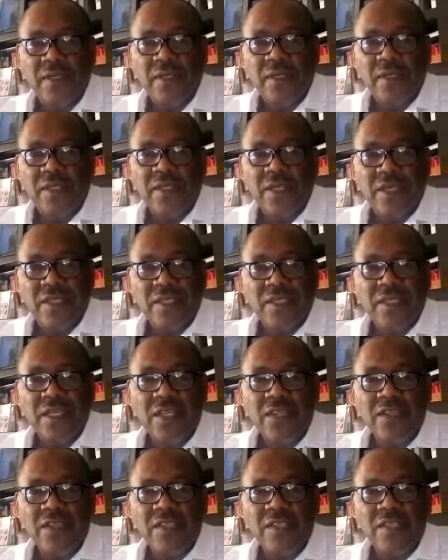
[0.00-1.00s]
They
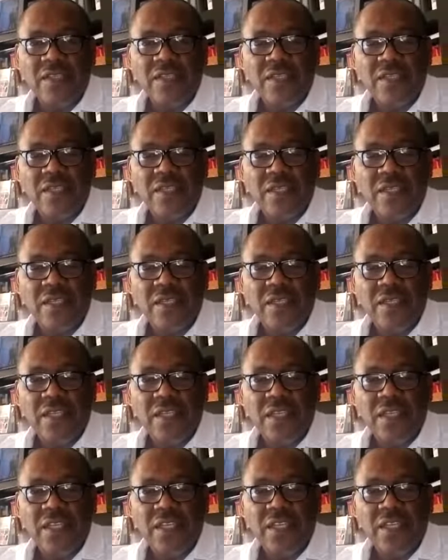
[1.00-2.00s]
tell us
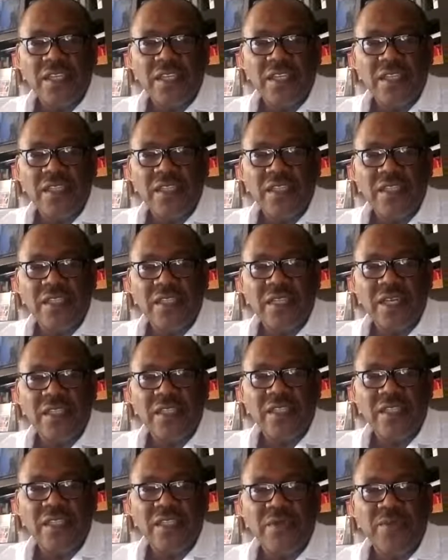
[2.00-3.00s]
initially
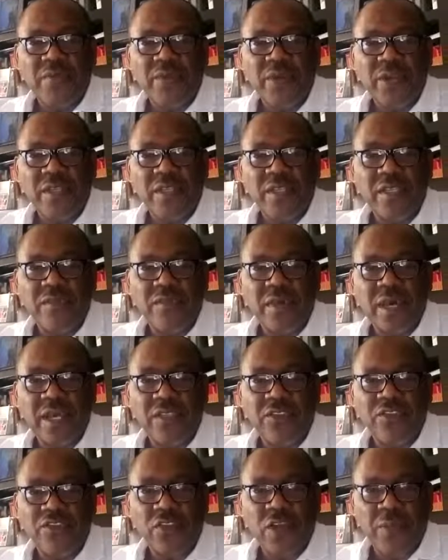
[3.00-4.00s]
that it spreads by
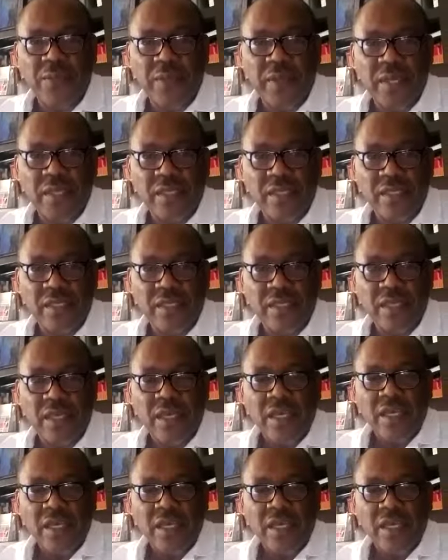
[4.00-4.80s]
droplets.